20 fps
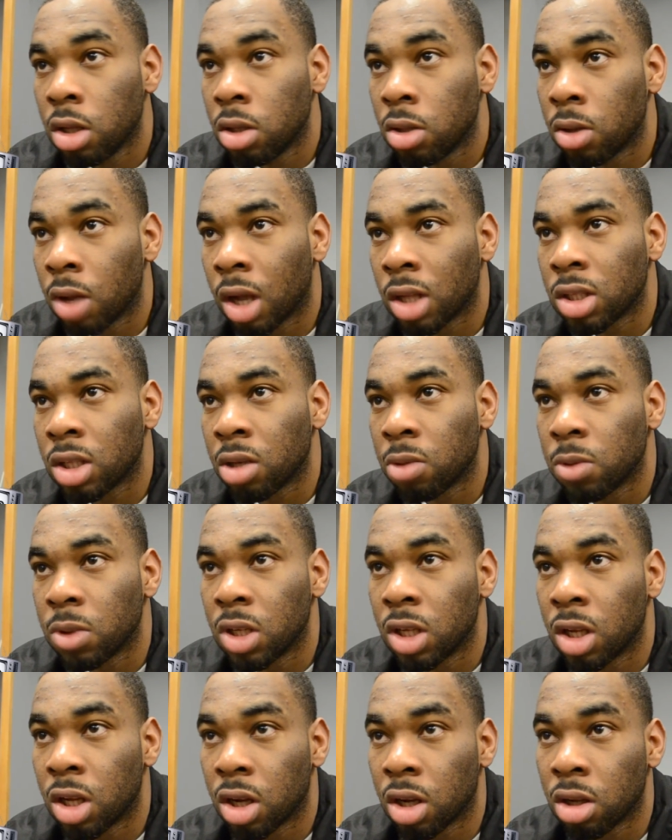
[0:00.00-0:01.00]
you know, I think we
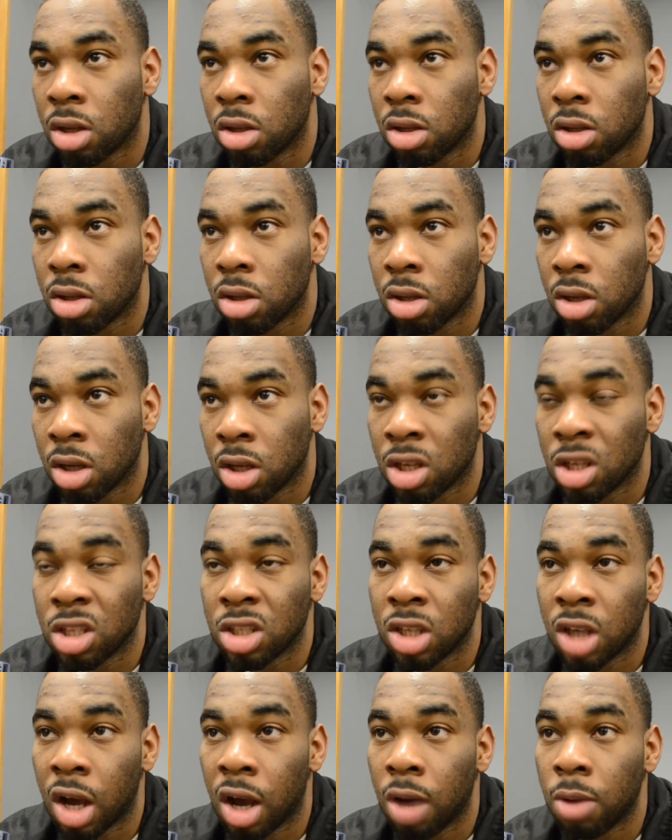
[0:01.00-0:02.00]
did a good
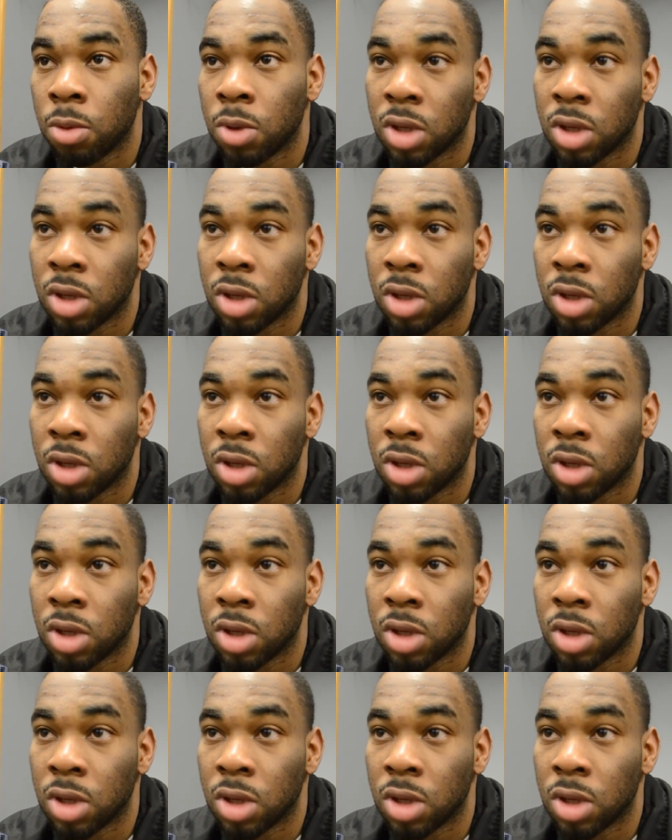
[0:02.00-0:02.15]
job.